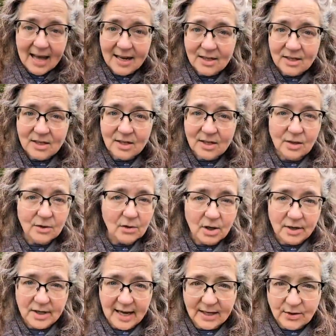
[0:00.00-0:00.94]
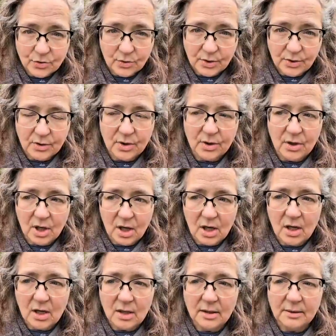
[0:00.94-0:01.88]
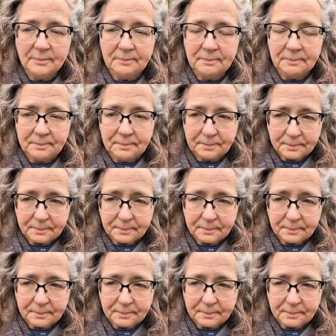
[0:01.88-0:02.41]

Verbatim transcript: And they're all natural. They're all